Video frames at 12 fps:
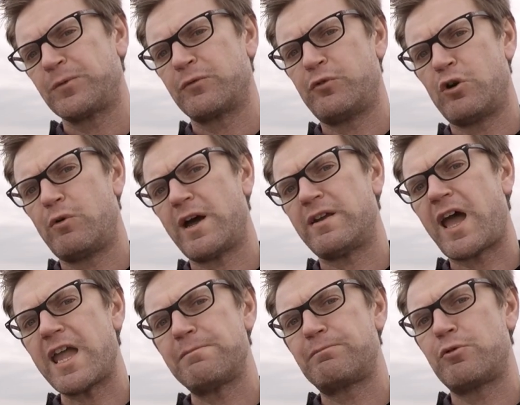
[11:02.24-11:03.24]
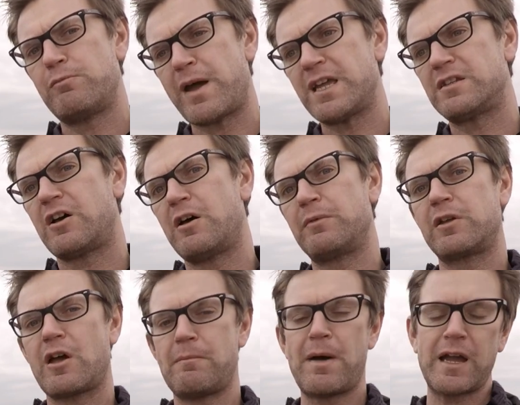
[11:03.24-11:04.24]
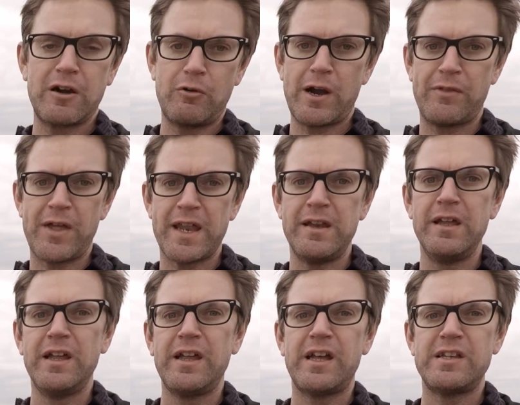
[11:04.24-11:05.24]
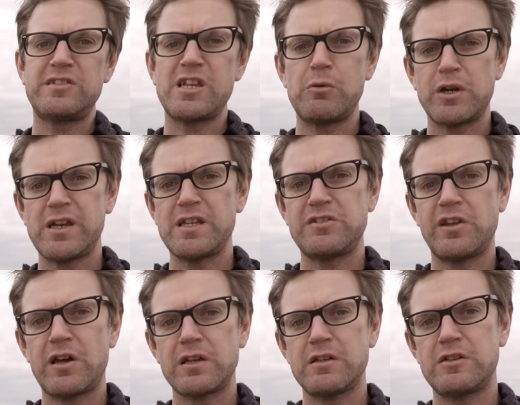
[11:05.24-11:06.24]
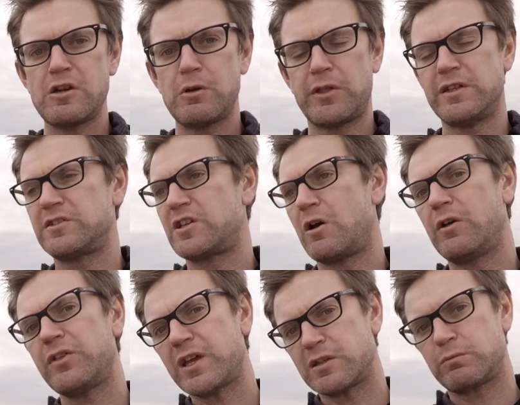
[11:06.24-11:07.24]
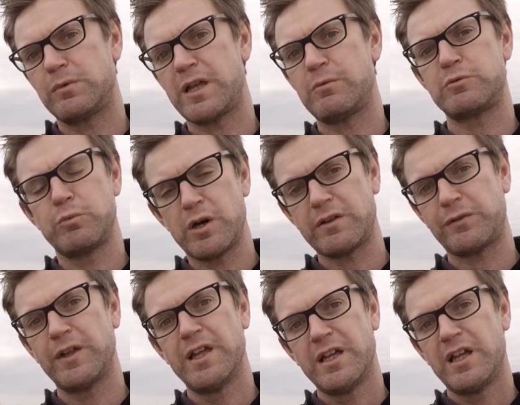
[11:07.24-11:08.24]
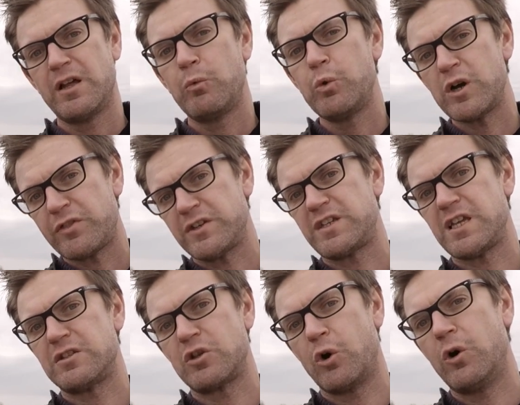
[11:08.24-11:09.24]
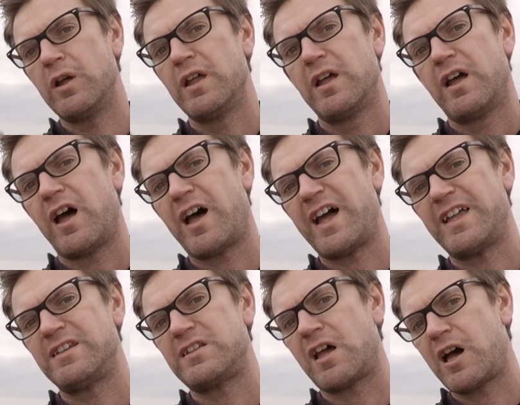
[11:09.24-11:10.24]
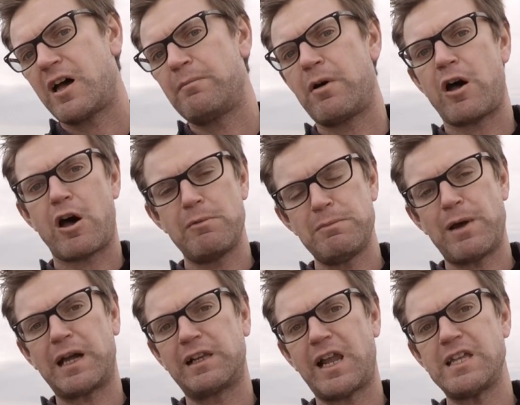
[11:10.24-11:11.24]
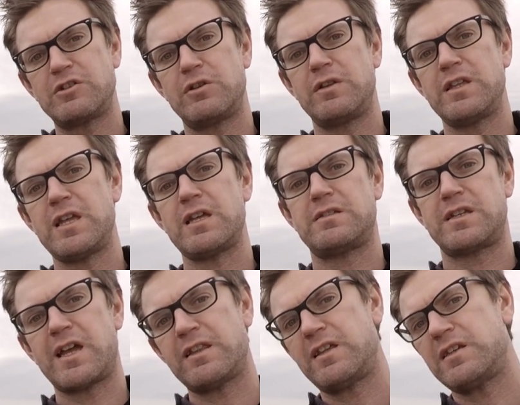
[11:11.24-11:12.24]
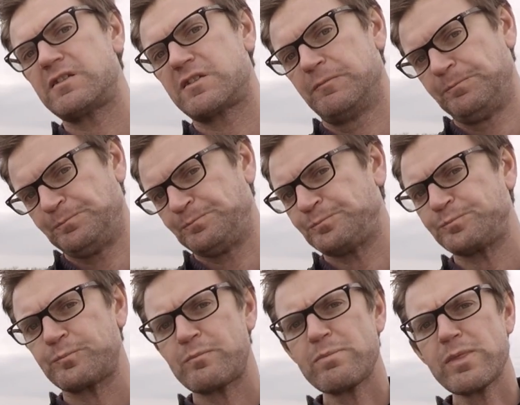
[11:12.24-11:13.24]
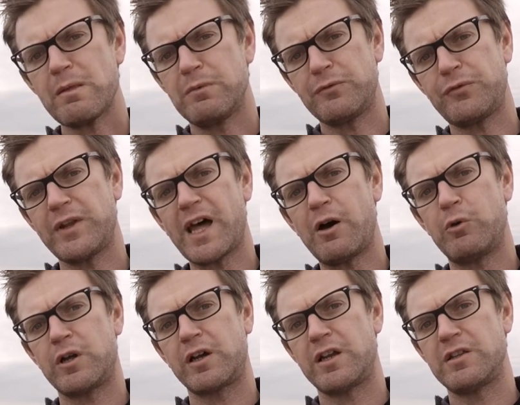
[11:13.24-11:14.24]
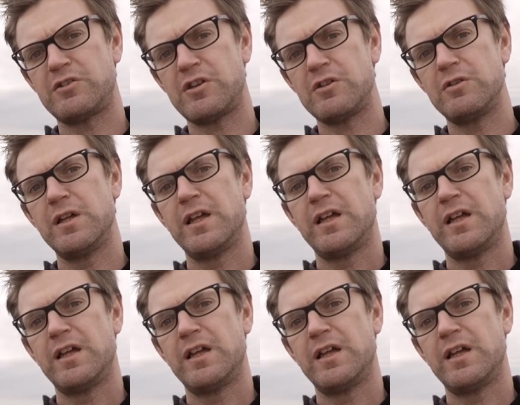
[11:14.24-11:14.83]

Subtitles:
for around April, May time and come back around then and see what it is that I can do with it. So I think it was worth the detour, and I'll be back later in the year to get this. But for now, what I'm going to do